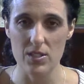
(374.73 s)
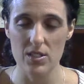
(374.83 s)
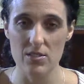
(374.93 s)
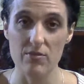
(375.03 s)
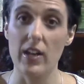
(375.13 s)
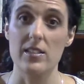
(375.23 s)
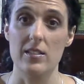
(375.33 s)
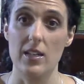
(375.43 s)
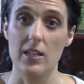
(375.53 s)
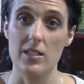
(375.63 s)
it is a
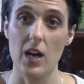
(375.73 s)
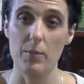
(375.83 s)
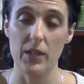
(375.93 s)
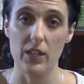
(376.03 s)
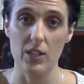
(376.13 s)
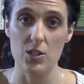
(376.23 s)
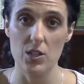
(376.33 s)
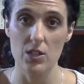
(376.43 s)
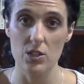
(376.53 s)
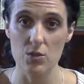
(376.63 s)
fascinating topic, and
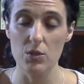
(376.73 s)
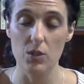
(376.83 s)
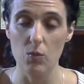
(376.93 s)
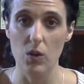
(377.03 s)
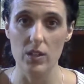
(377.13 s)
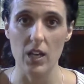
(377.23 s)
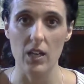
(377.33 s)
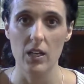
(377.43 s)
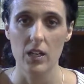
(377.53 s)
it's really one that